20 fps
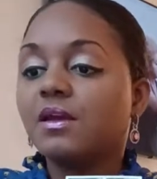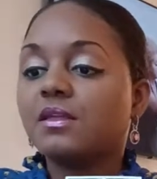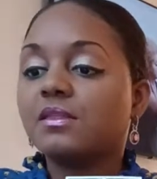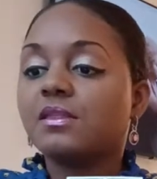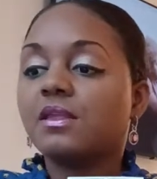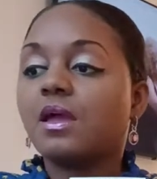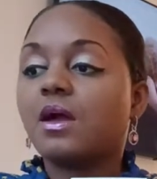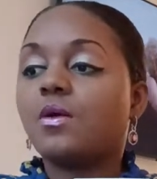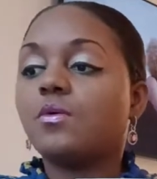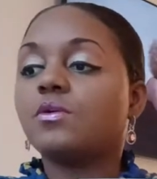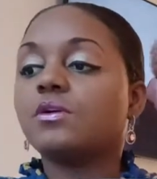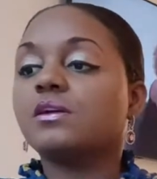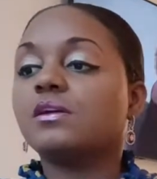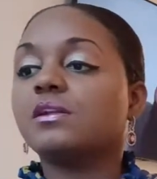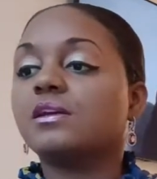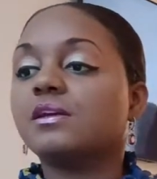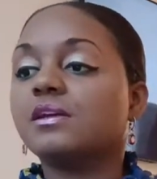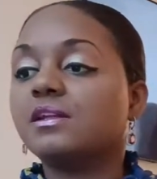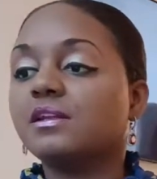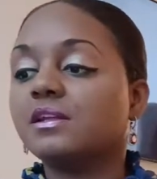Now we're going
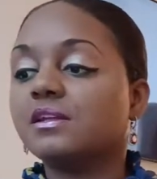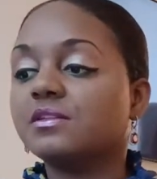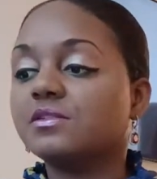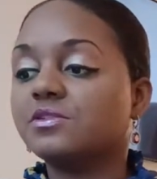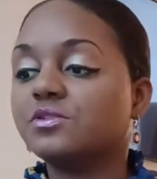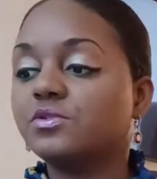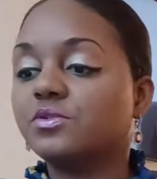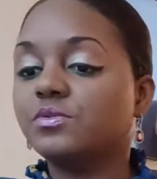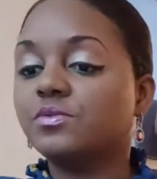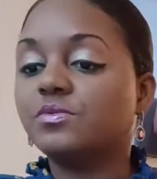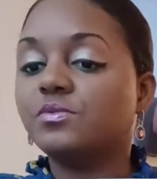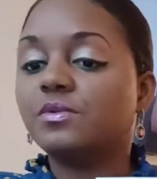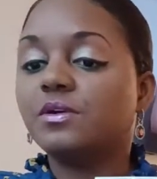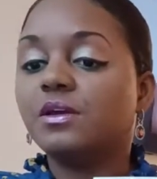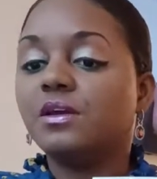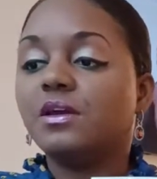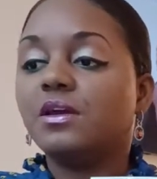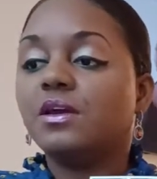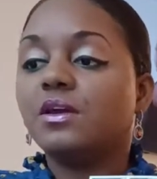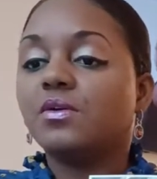to get into
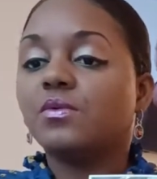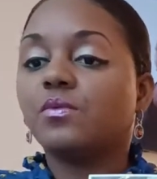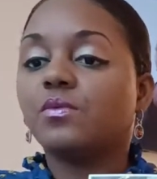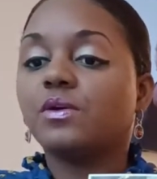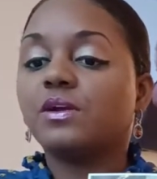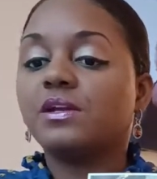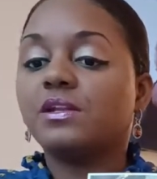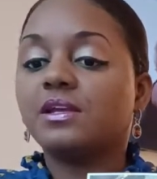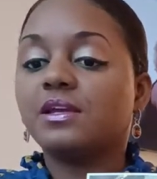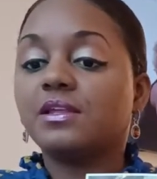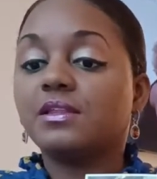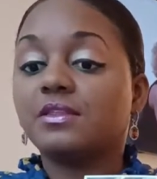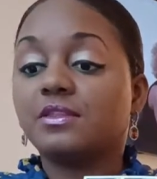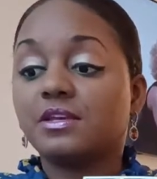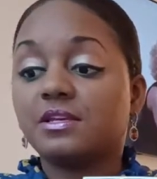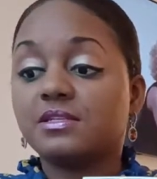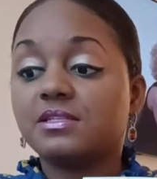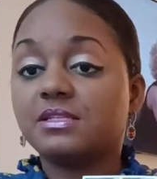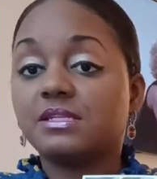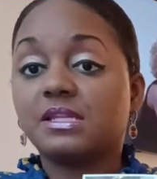reading
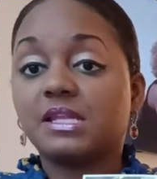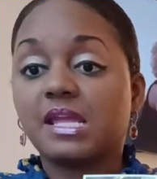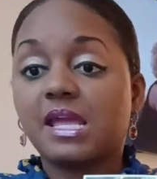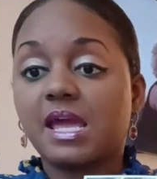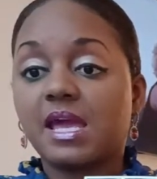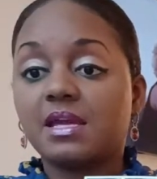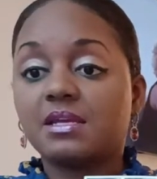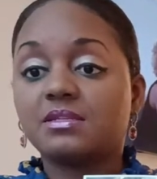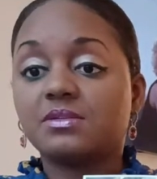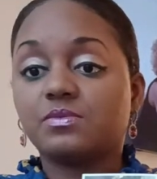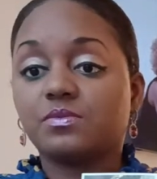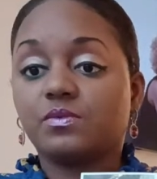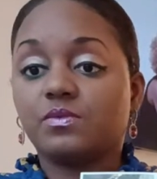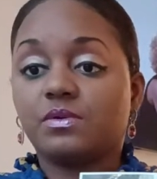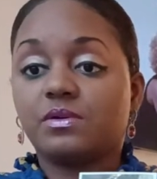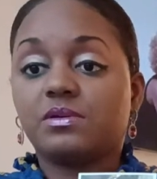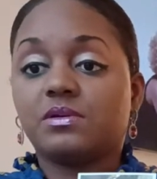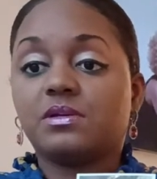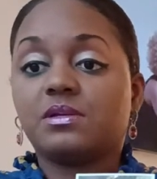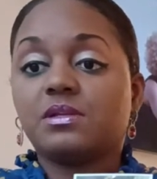this next
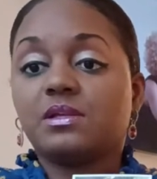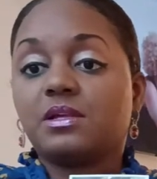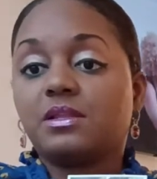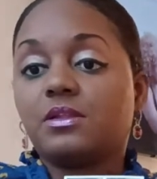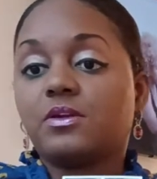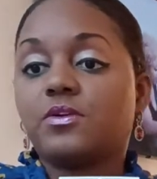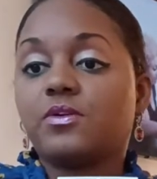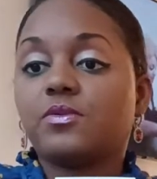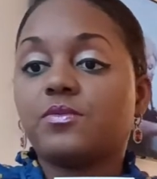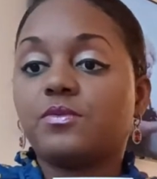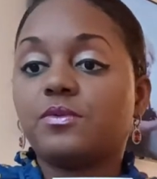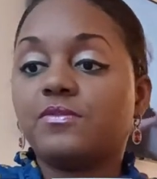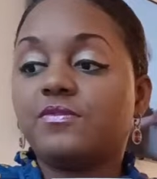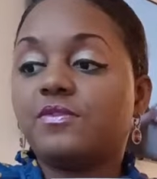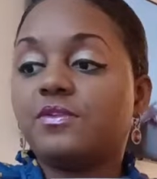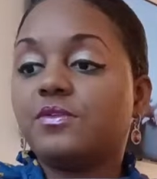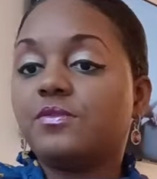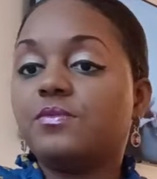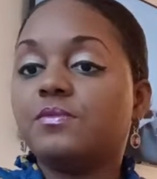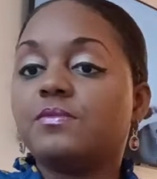really long
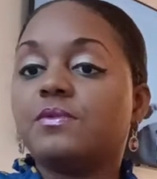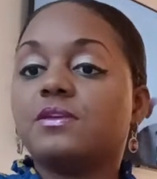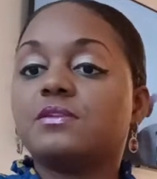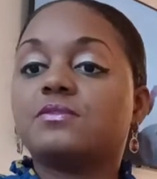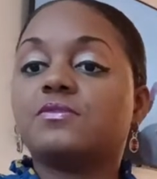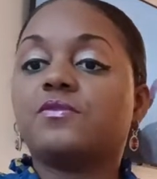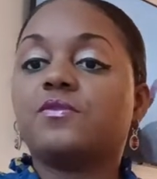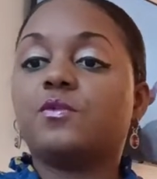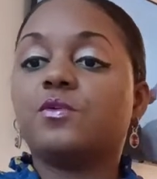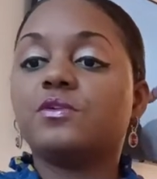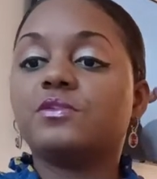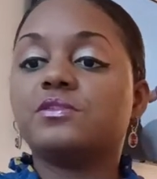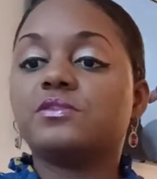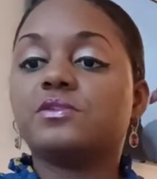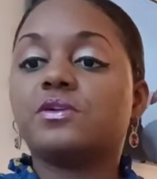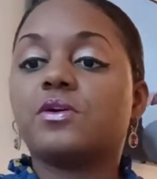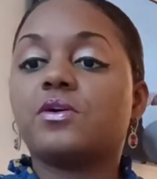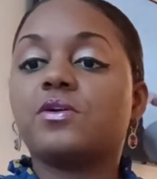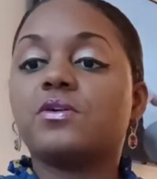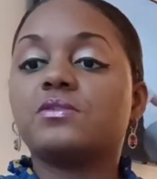review. It's 4
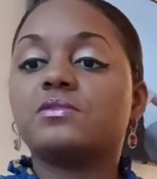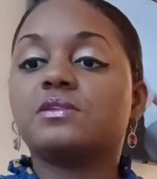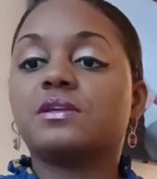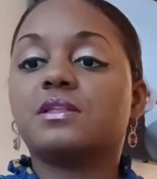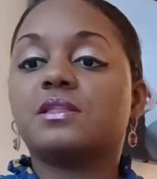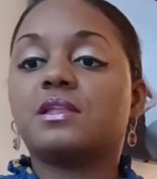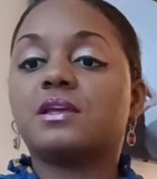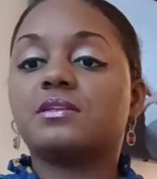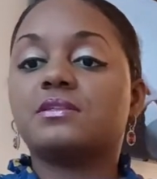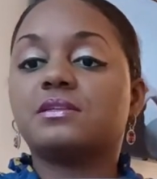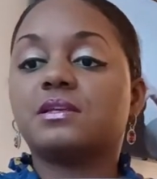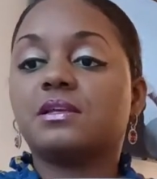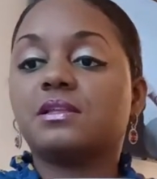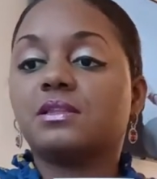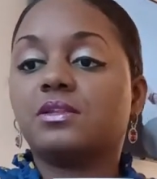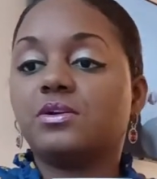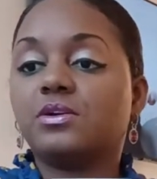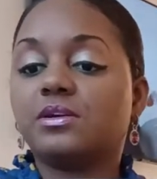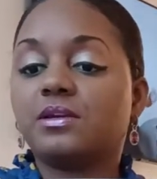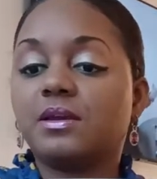stars, and they say,
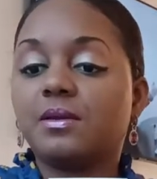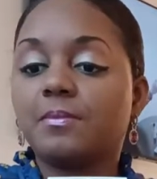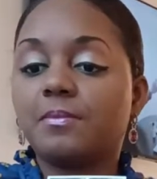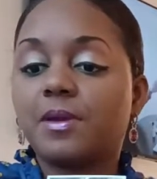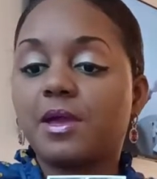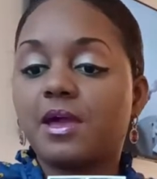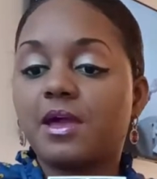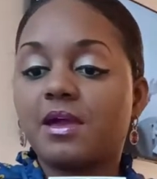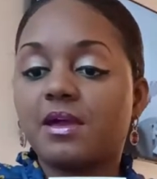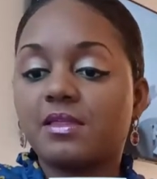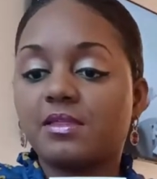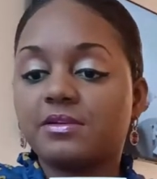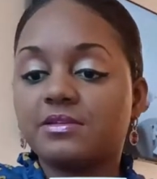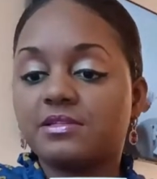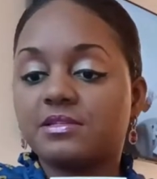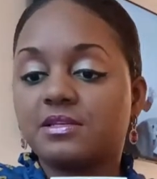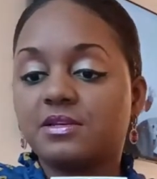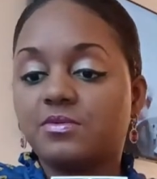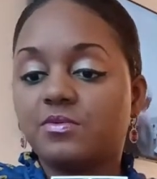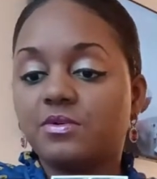looking back, let's
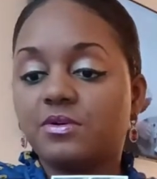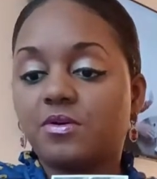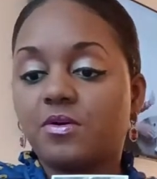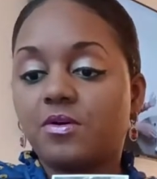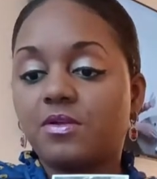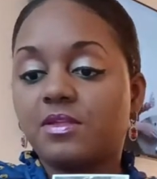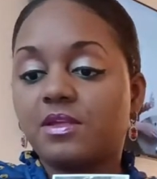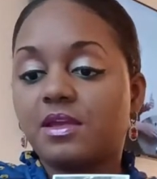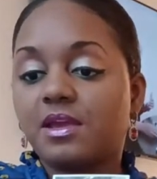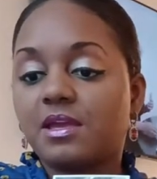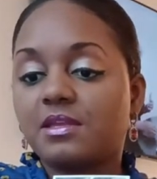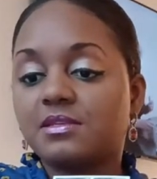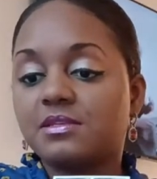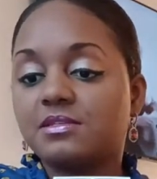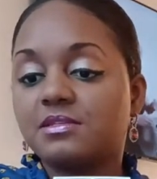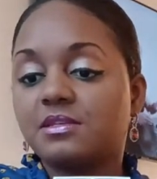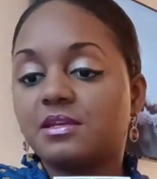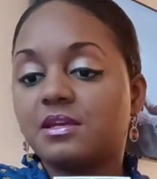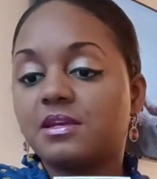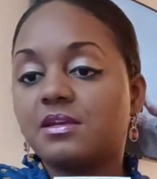see what all they had to
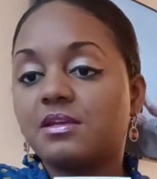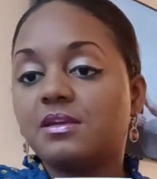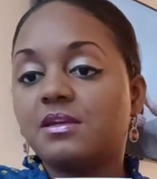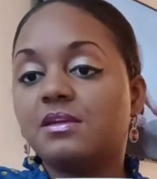say.